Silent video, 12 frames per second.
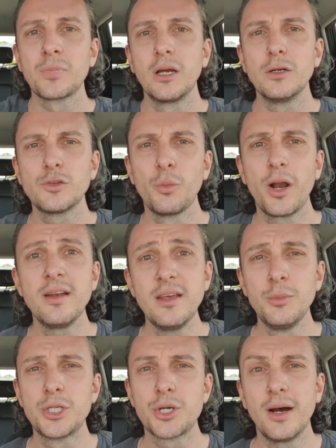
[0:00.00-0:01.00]
So what I
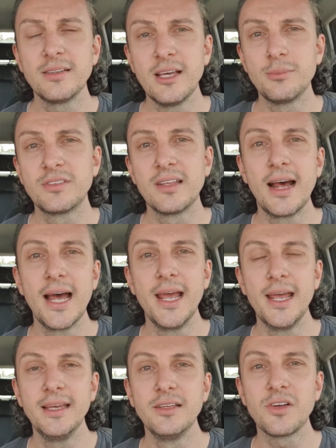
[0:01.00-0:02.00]
did with triceps today
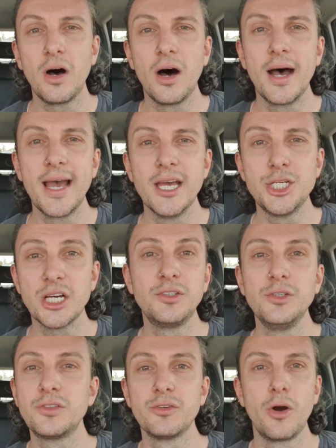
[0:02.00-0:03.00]
is I just
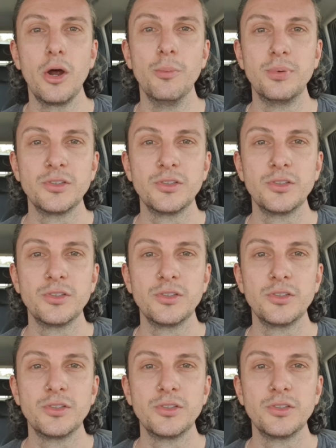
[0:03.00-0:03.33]
used the rope.